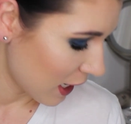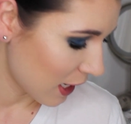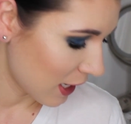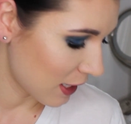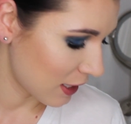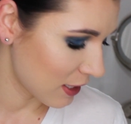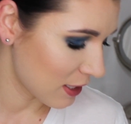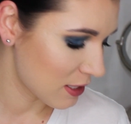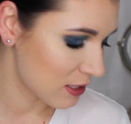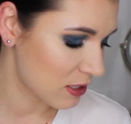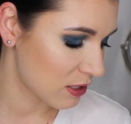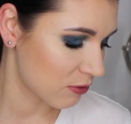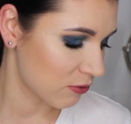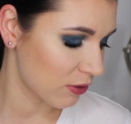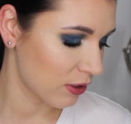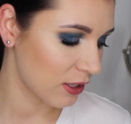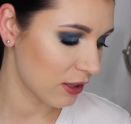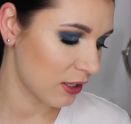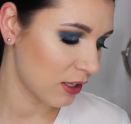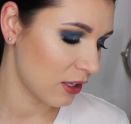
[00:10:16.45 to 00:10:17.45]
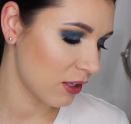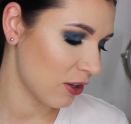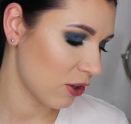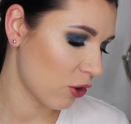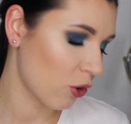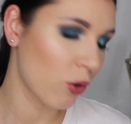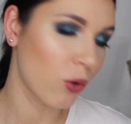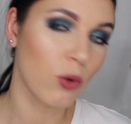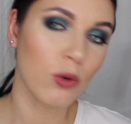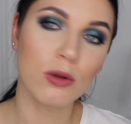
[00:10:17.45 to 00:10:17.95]
It is really
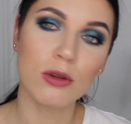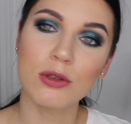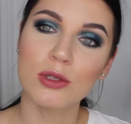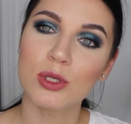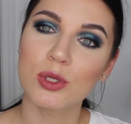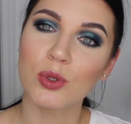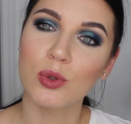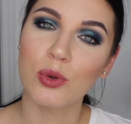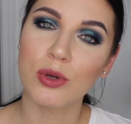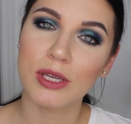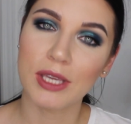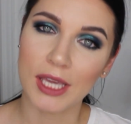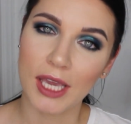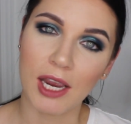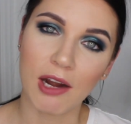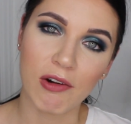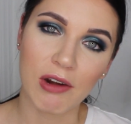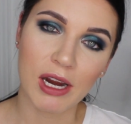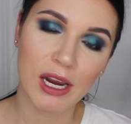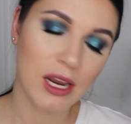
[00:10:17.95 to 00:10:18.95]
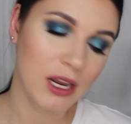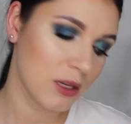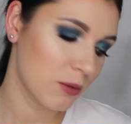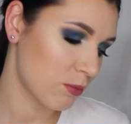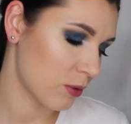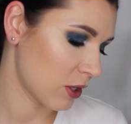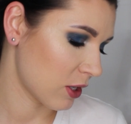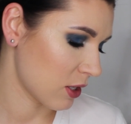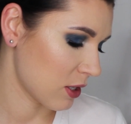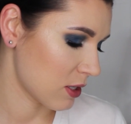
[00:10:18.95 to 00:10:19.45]
cool to carry
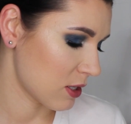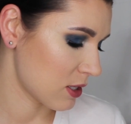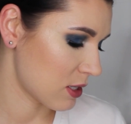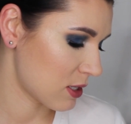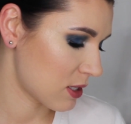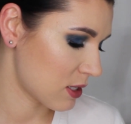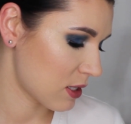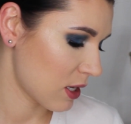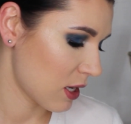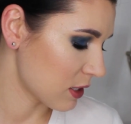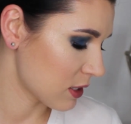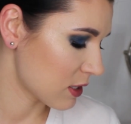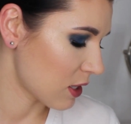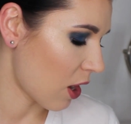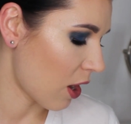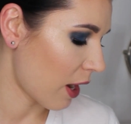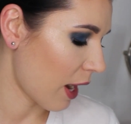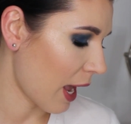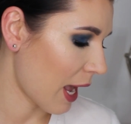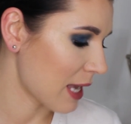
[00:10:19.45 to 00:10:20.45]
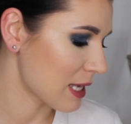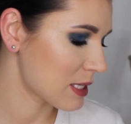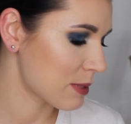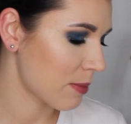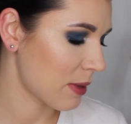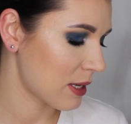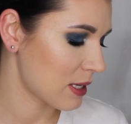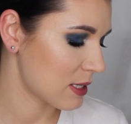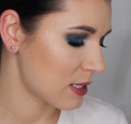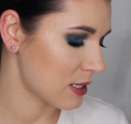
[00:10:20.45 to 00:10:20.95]
it because it is not as
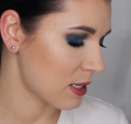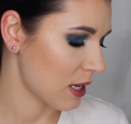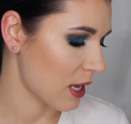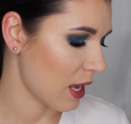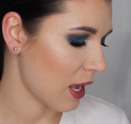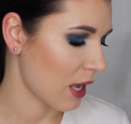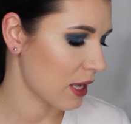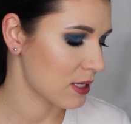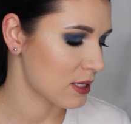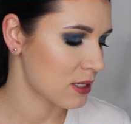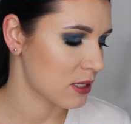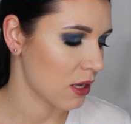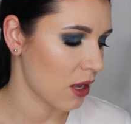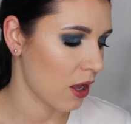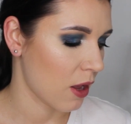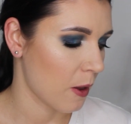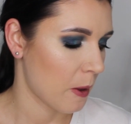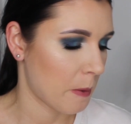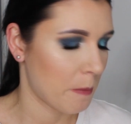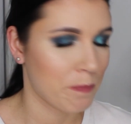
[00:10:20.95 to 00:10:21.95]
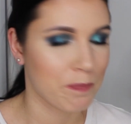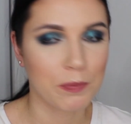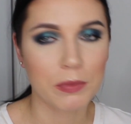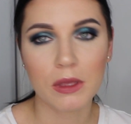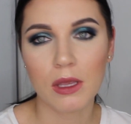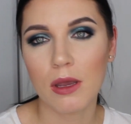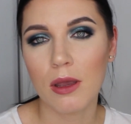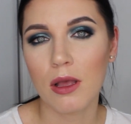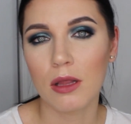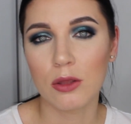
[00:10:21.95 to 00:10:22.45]
messy as
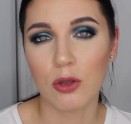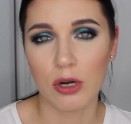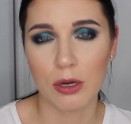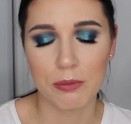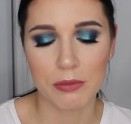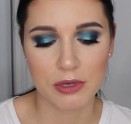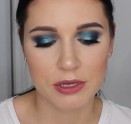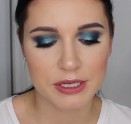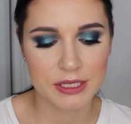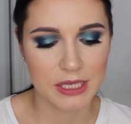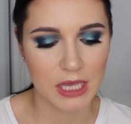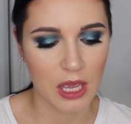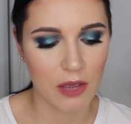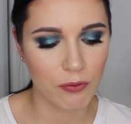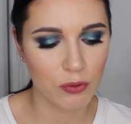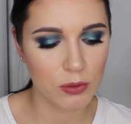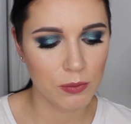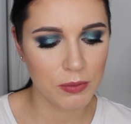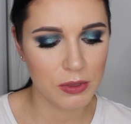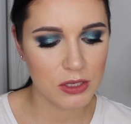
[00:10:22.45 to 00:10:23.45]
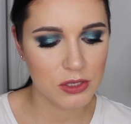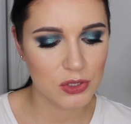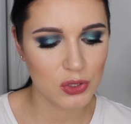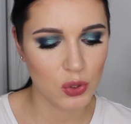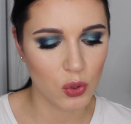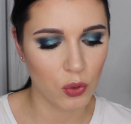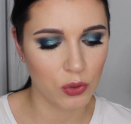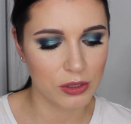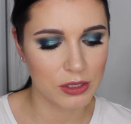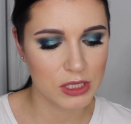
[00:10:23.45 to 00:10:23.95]
Laura Mercier would be,
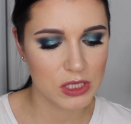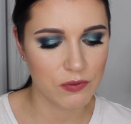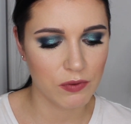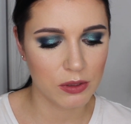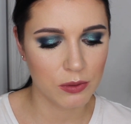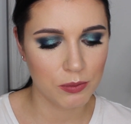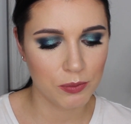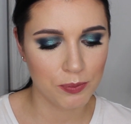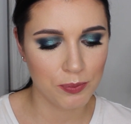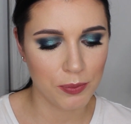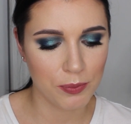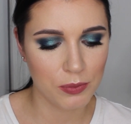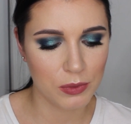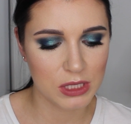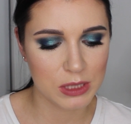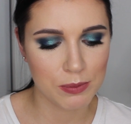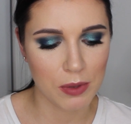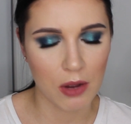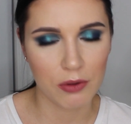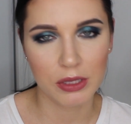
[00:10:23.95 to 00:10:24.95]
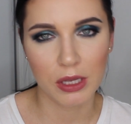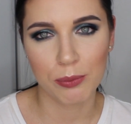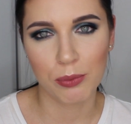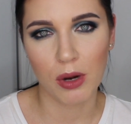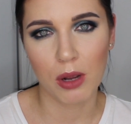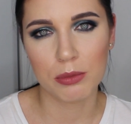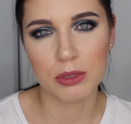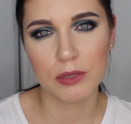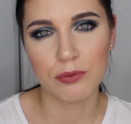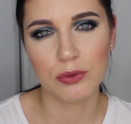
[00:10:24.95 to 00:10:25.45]
so this powder I
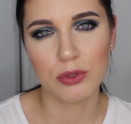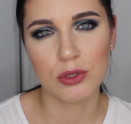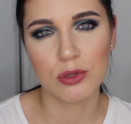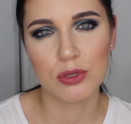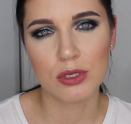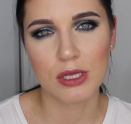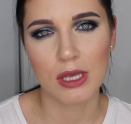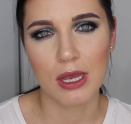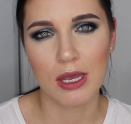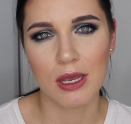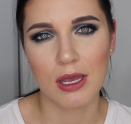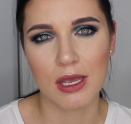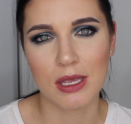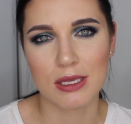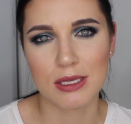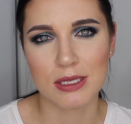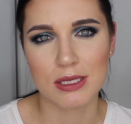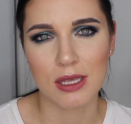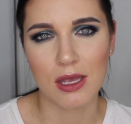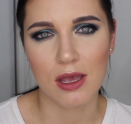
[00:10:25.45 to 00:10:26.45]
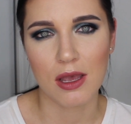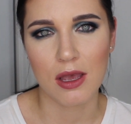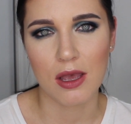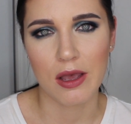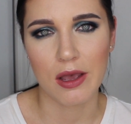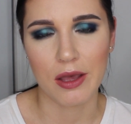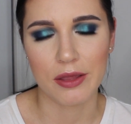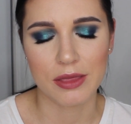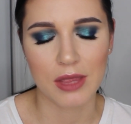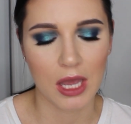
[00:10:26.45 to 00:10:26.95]
probably would use as
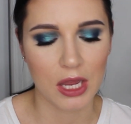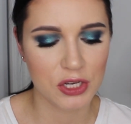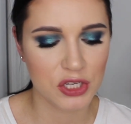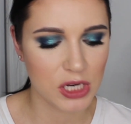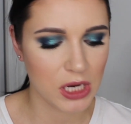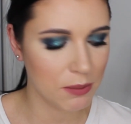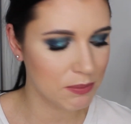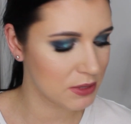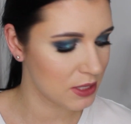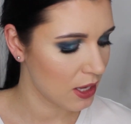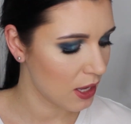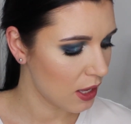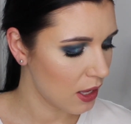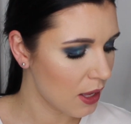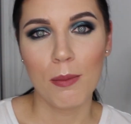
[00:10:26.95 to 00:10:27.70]
touch-ups.